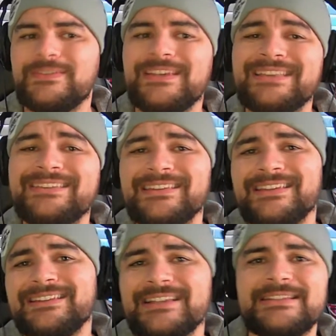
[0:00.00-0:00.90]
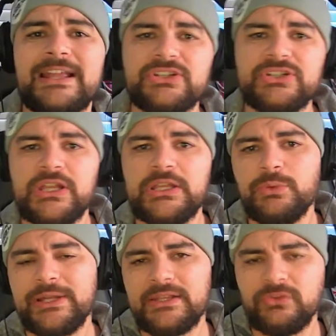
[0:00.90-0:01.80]
to get to the destination that you
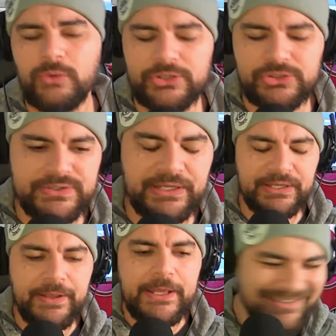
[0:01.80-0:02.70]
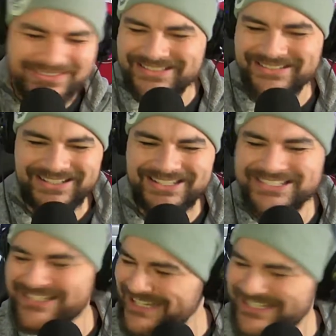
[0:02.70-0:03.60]
want to get to, I should say. Listen,
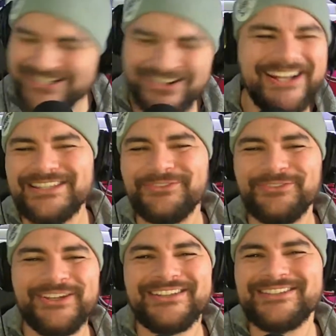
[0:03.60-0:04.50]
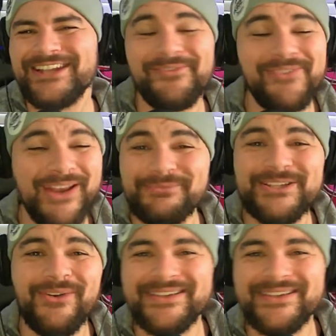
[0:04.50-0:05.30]
let's just get straight into the video today, man. I'm so